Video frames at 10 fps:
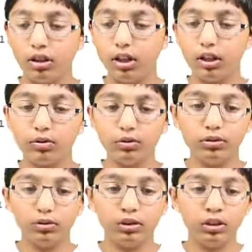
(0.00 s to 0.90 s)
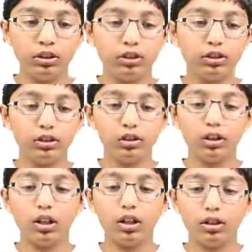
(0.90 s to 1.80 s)
equals
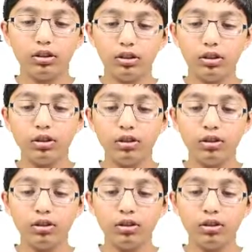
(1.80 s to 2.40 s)
start.